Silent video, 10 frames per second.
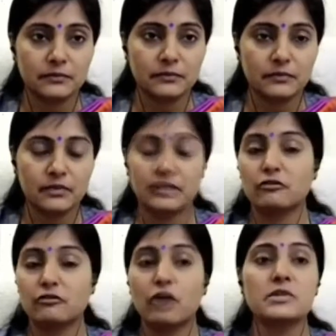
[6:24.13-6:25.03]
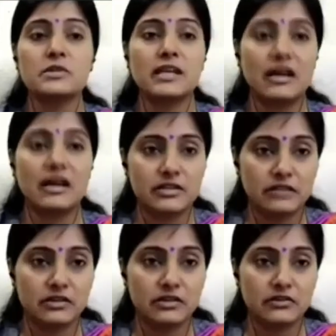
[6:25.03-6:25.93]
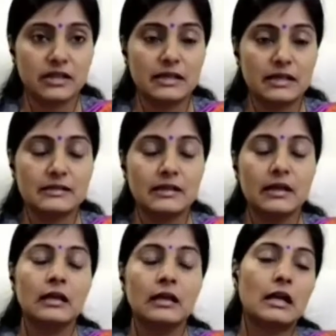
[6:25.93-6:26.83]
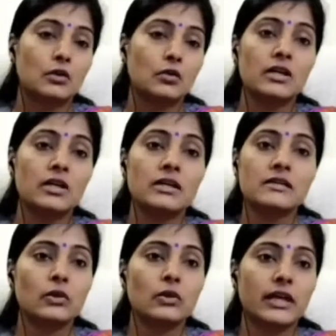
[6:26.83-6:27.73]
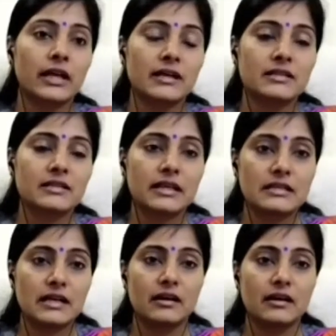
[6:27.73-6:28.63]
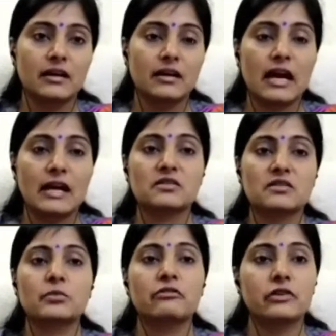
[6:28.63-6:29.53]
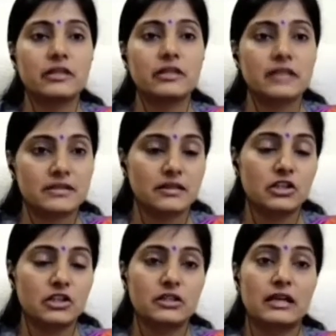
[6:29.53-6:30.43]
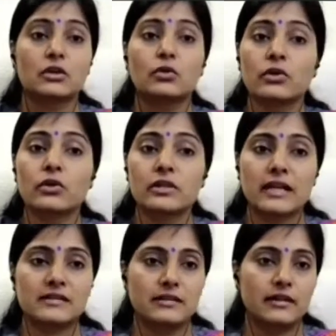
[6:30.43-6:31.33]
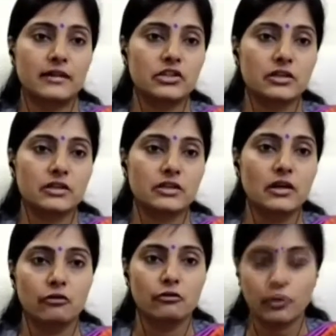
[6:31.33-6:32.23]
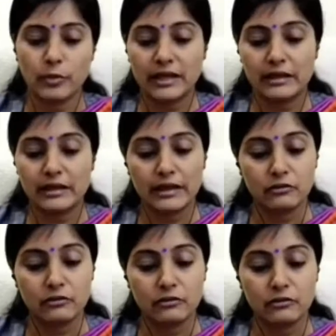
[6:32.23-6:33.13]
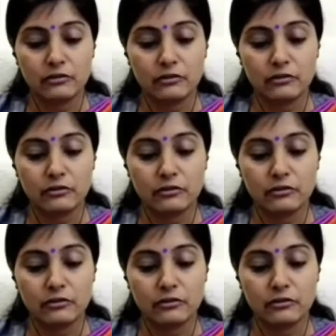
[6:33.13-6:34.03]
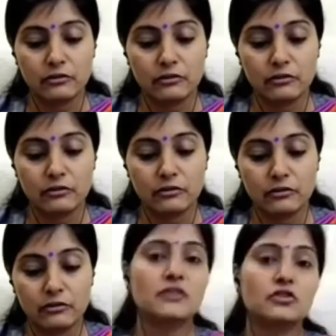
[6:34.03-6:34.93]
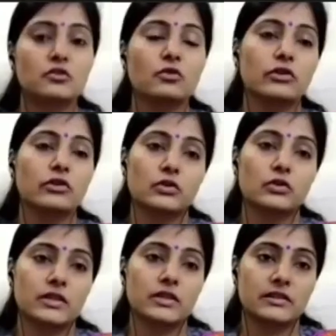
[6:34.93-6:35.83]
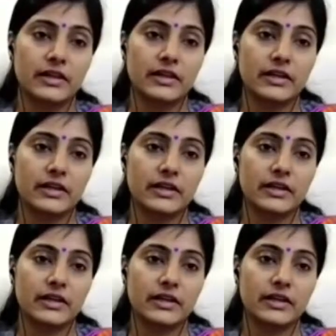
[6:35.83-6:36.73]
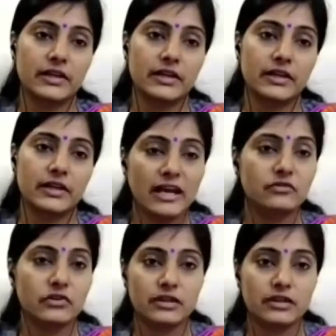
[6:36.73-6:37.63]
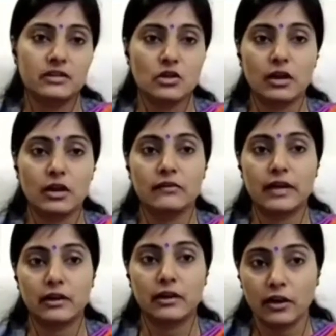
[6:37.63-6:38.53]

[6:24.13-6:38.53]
The reforms have delivered results. Now the world is looking at India as a preferred destination and a good destination for making investments. India is fast moving towards creating a $5 trillion economy.